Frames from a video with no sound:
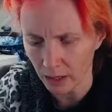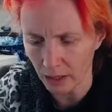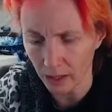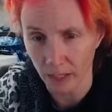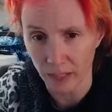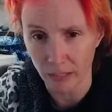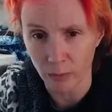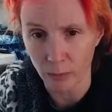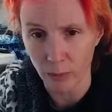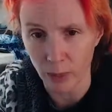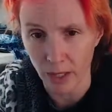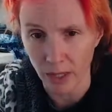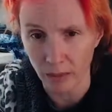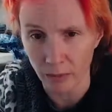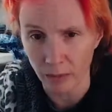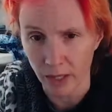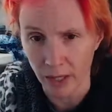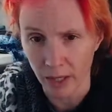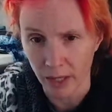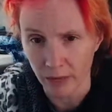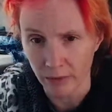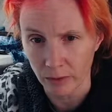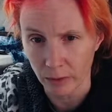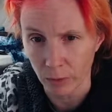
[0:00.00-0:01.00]
I'd probably
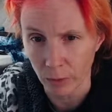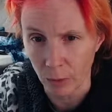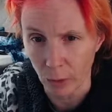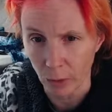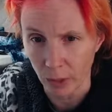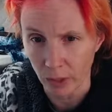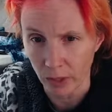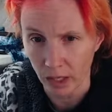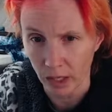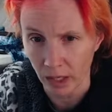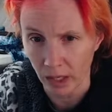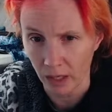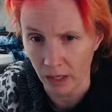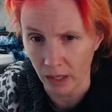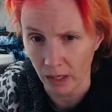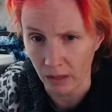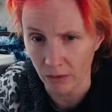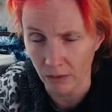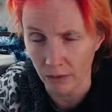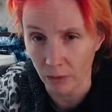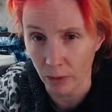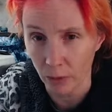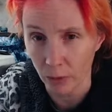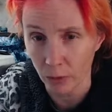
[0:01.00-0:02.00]
have to put
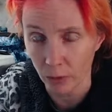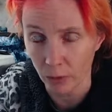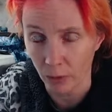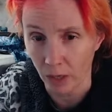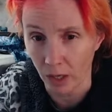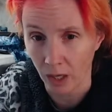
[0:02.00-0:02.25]
a filter